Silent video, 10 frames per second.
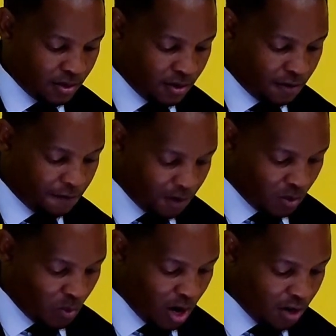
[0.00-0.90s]
For the
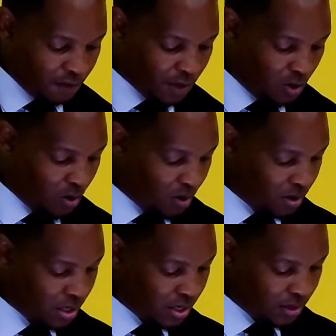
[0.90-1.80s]
word of the Lord
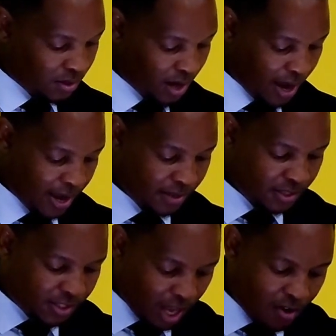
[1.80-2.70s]
has
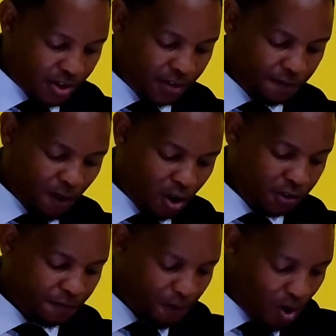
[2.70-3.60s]
sounded forth
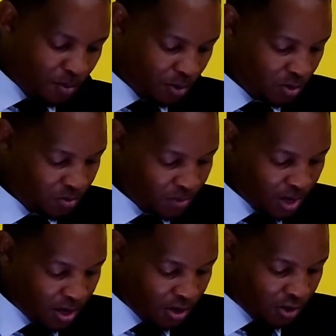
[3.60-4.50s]
from you,
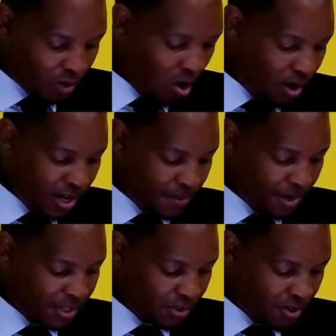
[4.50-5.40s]
not only in
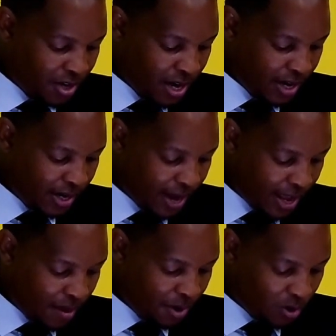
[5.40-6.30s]
Macedonia and
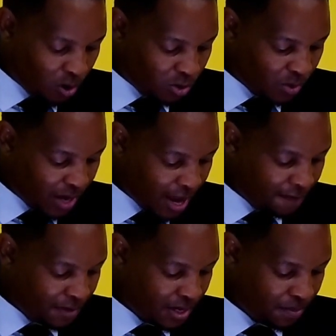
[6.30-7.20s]
Achaia, but also in
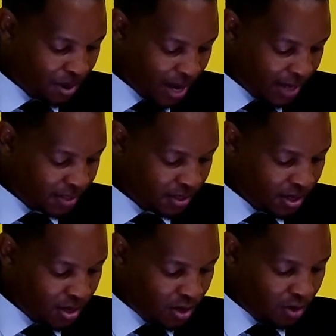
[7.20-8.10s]
every place.
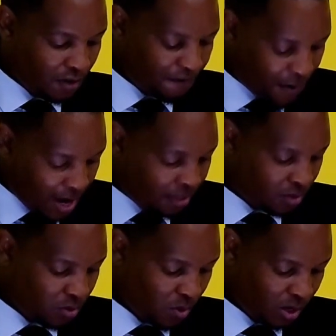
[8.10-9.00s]
Your faith
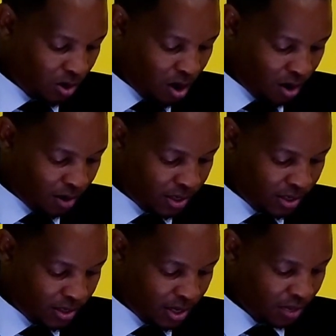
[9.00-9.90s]
toward God
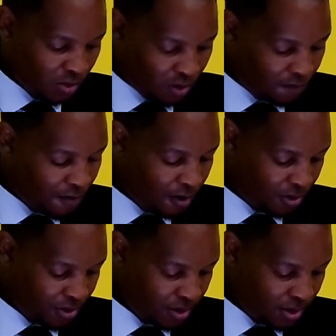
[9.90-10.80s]
has gone
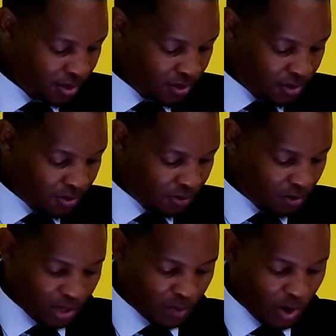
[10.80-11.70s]
forth, so
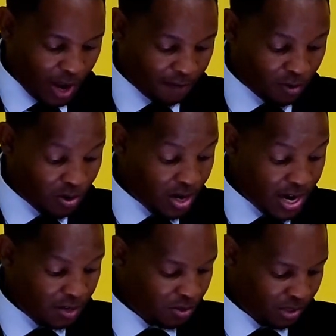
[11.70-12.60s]
that we have no
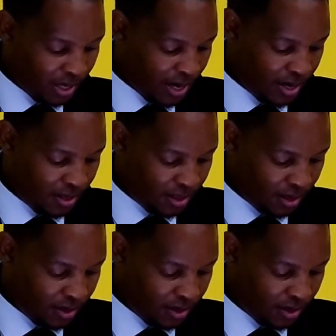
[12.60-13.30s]
need to say anything.